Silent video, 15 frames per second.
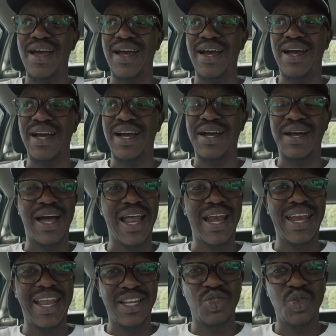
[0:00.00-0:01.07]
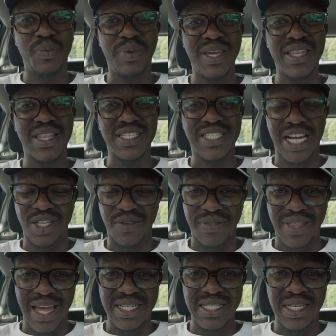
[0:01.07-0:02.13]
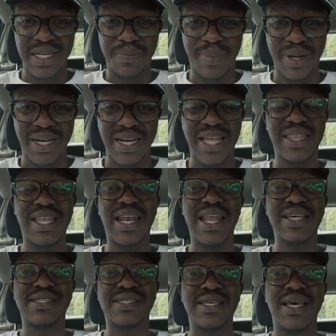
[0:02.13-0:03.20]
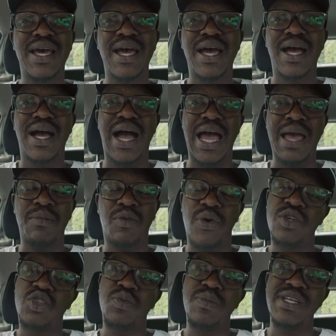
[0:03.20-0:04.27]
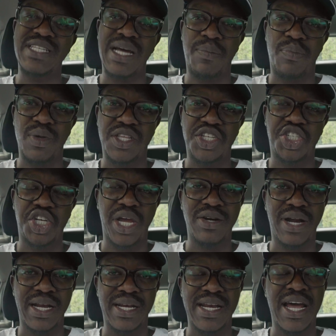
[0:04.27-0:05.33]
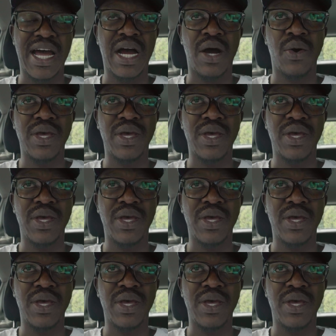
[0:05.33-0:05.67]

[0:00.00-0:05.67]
I'll let you be the judge of that, but nonetheless I am going to meet up with Shane right now.